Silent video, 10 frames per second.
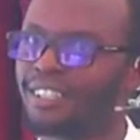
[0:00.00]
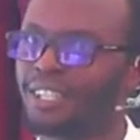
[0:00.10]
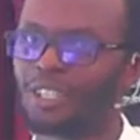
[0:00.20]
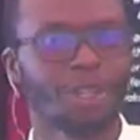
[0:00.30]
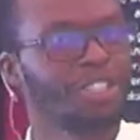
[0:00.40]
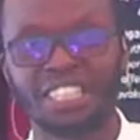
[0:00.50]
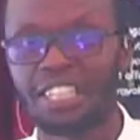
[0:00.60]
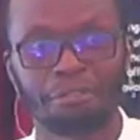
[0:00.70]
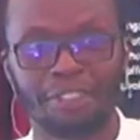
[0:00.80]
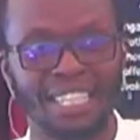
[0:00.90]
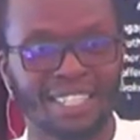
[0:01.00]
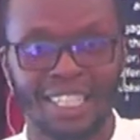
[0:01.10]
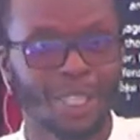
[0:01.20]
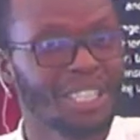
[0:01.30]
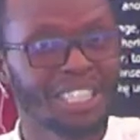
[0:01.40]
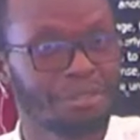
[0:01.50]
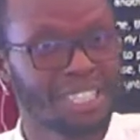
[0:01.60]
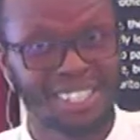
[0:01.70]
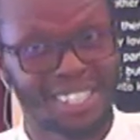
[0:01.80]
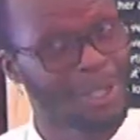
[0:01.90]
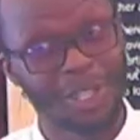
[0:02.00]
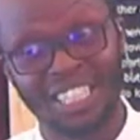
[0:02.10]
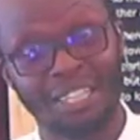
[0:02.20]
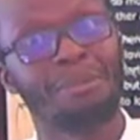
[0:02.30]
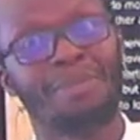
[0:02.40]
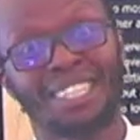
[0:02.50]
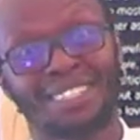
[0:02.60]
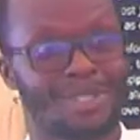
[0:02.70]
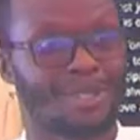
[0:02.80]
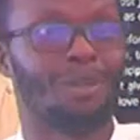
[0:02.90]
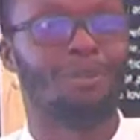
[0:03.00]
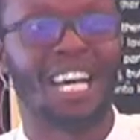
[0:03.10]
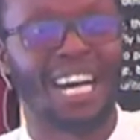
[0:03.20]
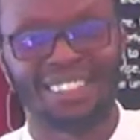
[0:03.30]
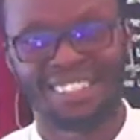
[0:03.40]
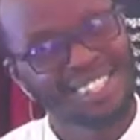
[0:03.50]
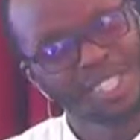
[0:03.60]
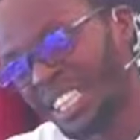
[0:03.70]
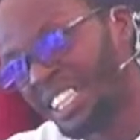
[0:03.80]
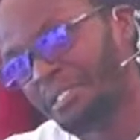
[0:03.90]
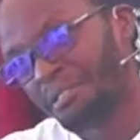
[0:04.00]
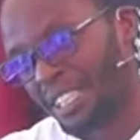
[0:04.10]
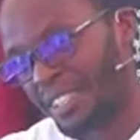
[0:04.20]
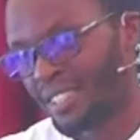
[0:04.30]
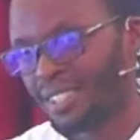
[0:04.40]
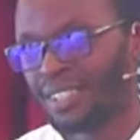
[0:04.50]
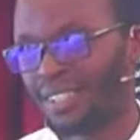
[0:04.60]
You're not different. The only difference is you don't have the money that Solomon had. That's the only difference.